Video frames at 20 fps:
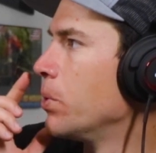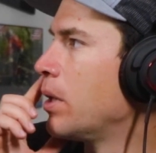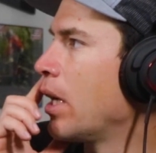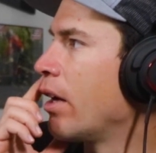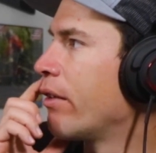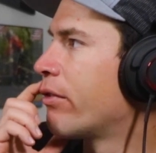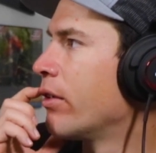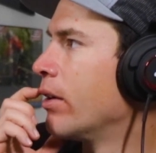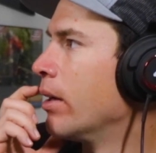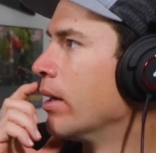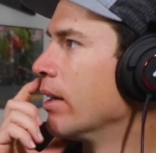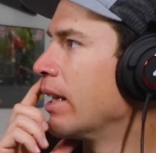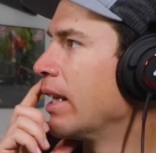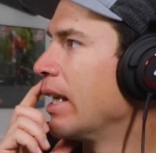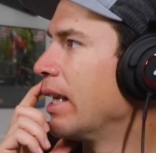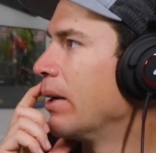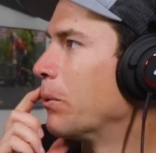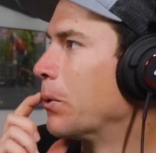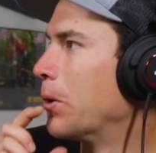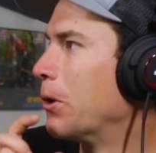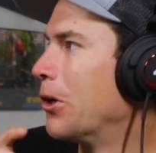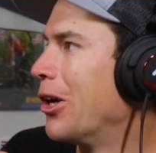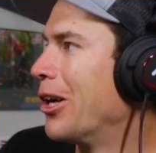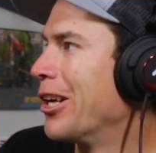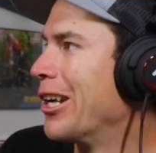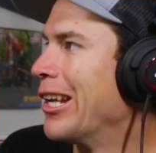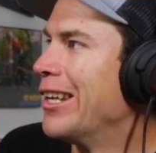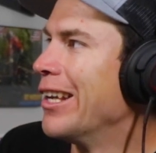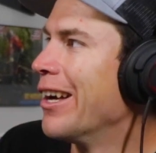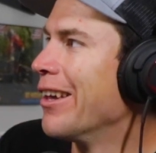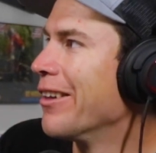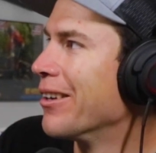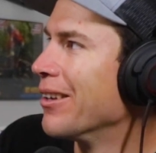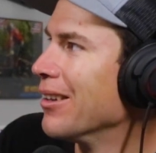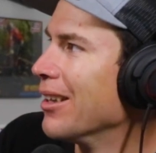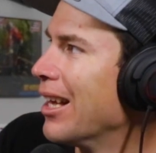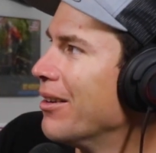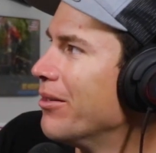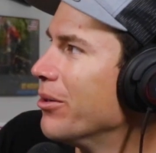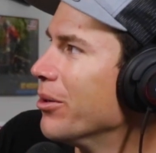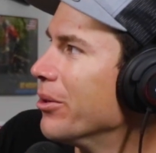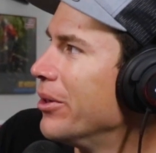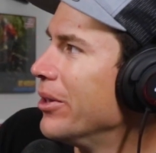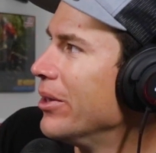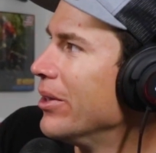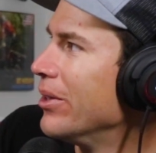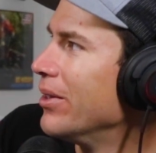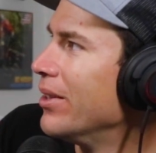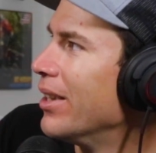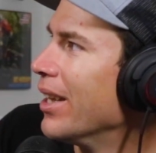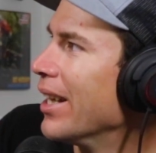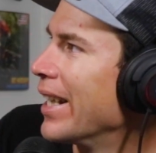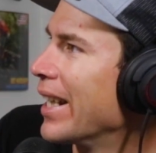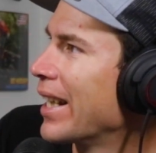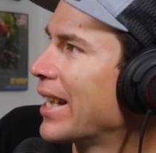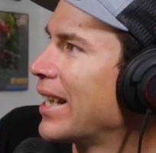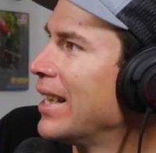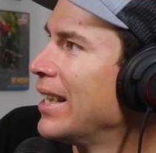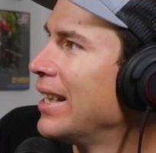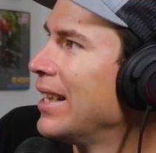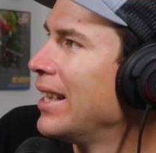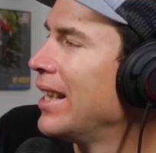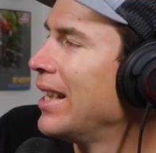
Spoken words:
definitely were on another level, dude. Like,